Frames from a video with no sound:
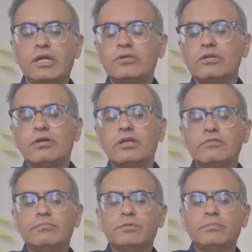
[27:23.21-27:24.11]
and you're not
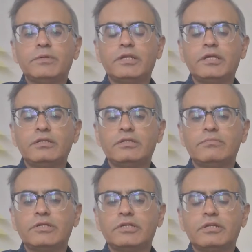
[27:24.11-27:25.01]
even preparing the
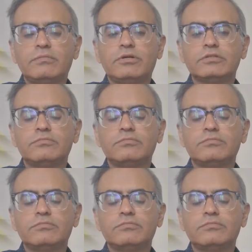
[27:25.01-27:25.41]
material because